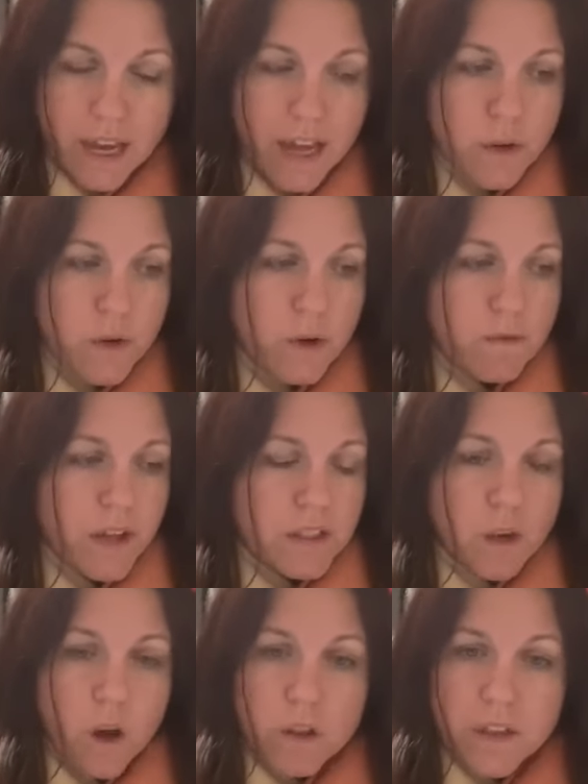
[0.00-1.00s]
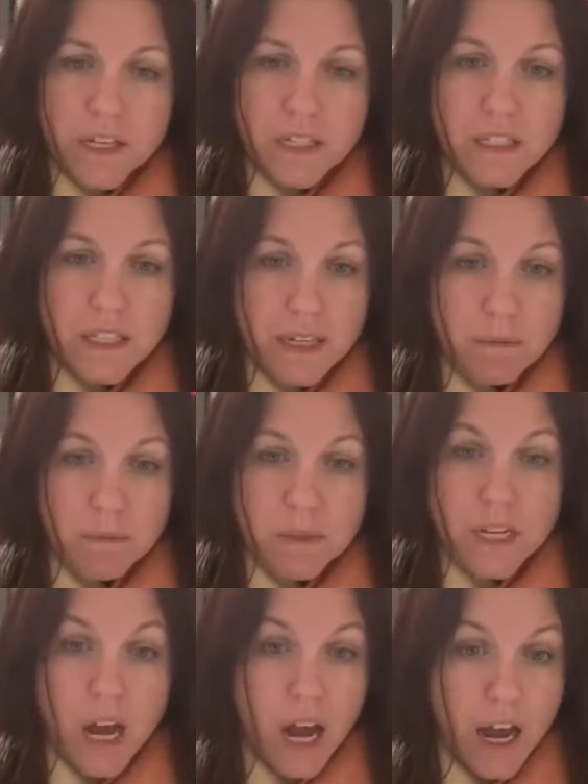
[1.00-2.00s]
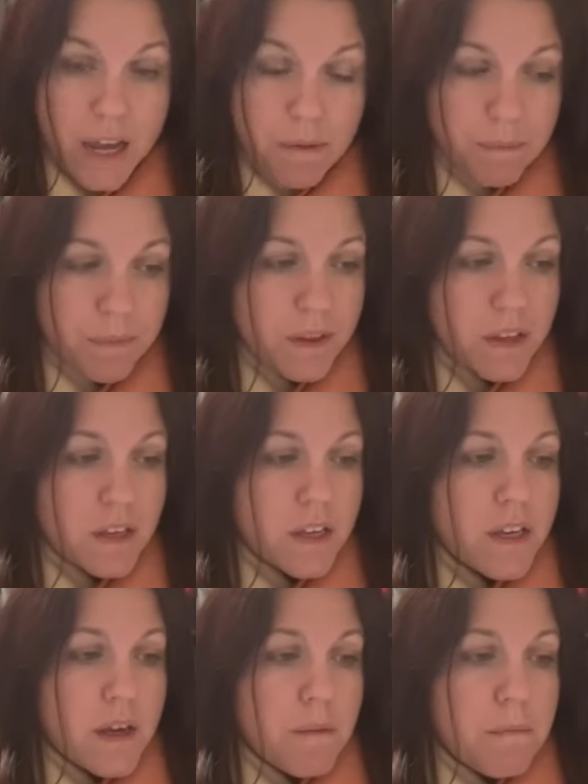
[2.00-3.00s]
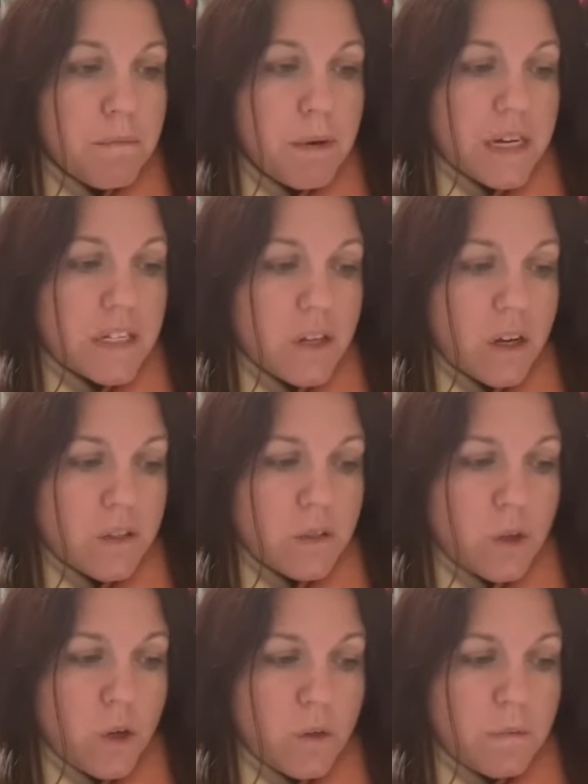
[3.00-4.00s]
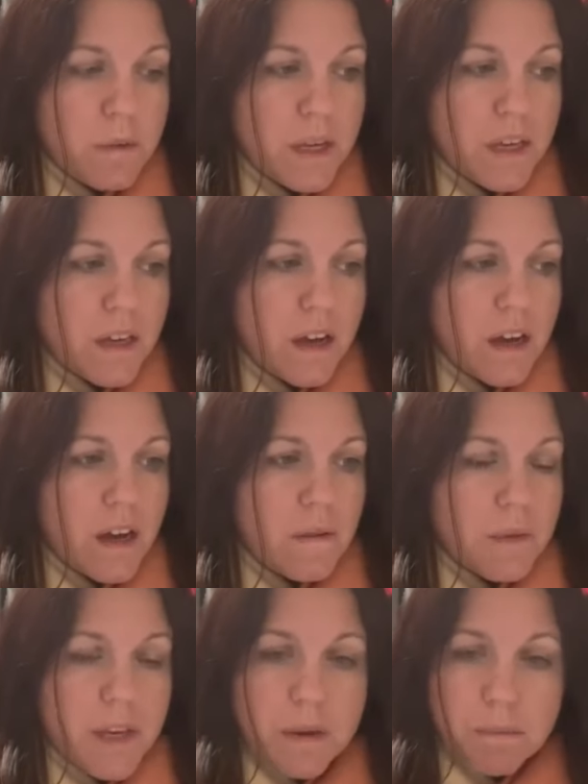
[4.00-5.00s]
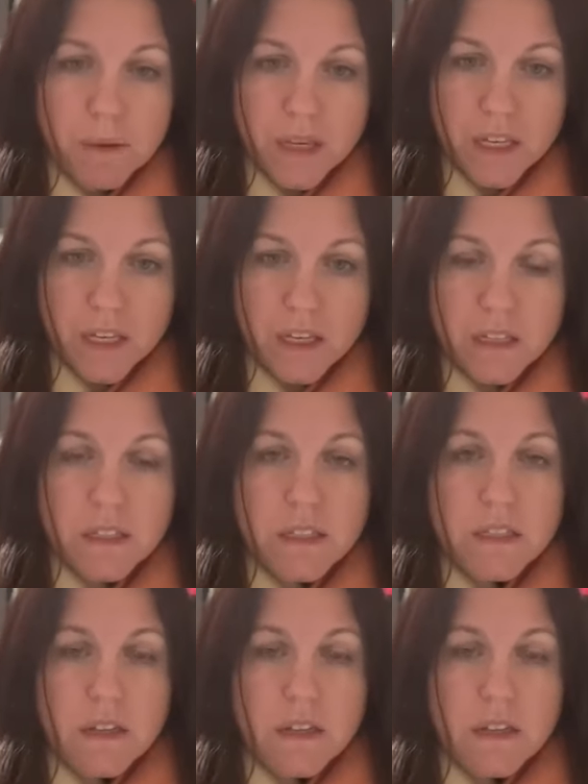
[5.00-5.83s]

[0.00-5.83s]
I don't know if that's all the same time, but he's also told me EMPs,